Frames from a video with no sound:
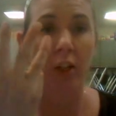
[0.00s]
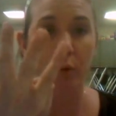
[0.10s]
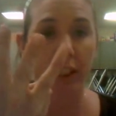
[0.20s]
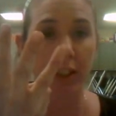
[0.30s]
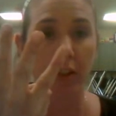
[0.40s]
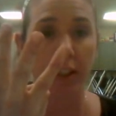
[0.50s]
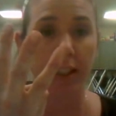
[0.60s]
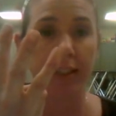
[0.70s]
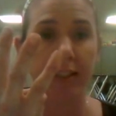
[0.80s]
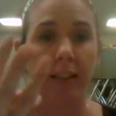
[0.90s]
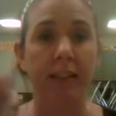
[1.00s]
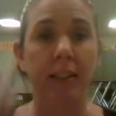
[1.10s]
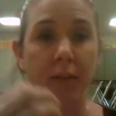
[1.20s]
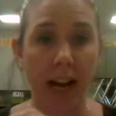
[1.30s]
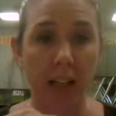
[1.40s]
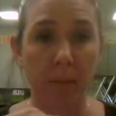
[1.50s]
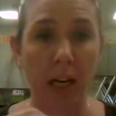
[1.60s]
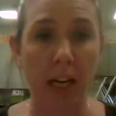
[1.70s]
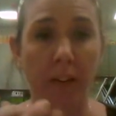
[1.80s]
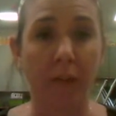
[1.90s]
3 donuts divided
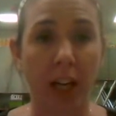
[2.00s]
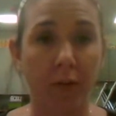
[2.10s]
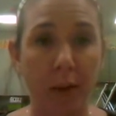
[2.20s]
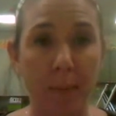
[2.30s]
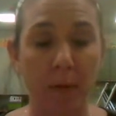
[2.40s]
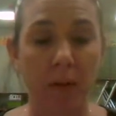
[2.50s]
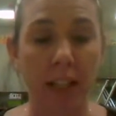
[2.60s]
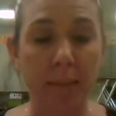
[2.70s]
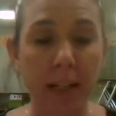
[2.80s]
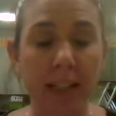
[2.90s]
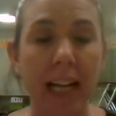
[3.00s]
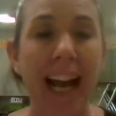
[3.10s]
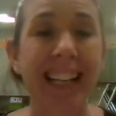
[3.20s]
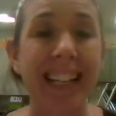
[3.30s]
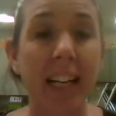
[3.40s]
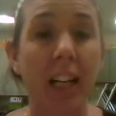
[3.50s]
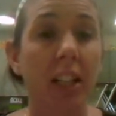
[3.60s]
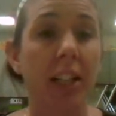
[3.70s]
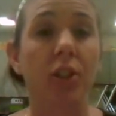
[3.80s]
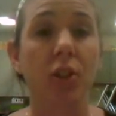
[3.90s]
by 5 people. It means that I need to
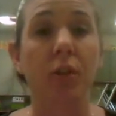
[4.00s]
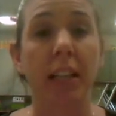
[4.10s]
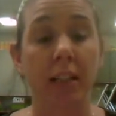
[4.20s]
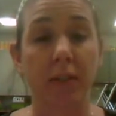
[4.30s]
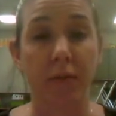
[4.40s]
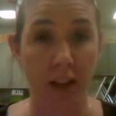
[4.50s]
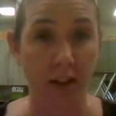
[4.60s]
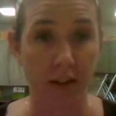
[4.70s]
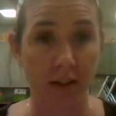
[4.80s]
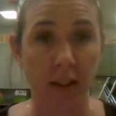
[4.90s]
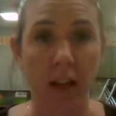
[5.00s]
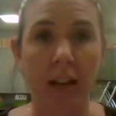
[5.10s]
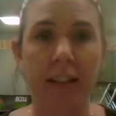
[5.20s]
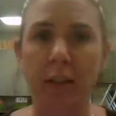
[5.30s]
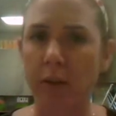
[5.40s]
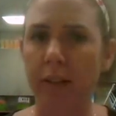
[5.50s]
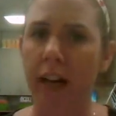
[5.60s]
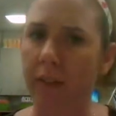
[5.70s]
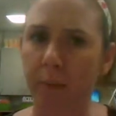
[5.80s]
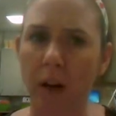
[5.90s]
cut each donut into fifths. That's where they were
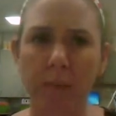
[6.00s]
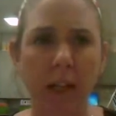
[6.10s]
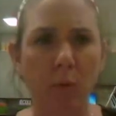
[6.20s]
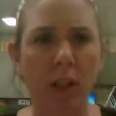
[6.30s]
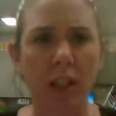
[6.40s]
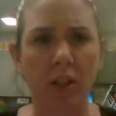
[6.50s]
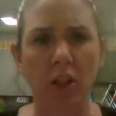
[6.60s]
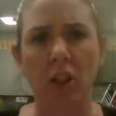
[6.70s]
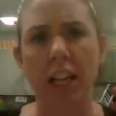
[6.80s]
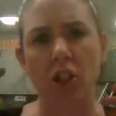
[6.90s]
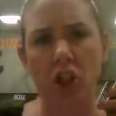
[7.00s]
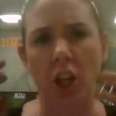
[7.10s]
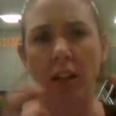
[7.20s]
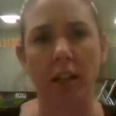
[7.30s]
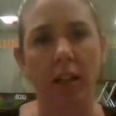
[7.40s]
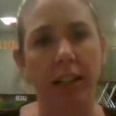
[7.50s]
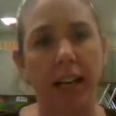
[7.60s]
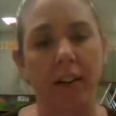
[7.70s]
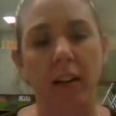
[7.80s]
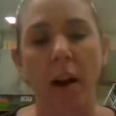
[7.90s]
having problems. They wanted to just like chunk it all
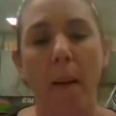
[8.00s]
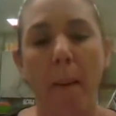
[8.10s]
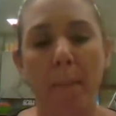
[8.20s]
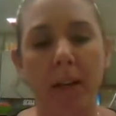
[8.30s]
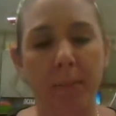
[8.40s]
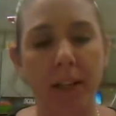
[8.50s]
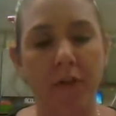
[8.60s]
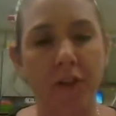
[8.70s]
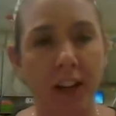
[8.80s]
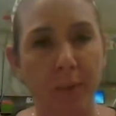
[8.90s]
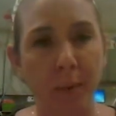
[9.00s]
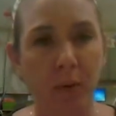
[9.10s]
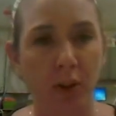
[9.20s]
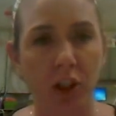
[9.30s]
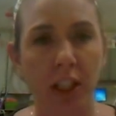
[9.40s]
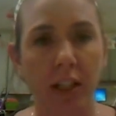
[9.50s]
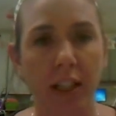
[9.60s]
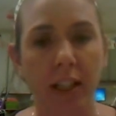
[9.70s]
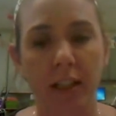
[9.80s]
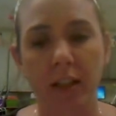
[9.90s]
together. But I mean, if 5 people are sharing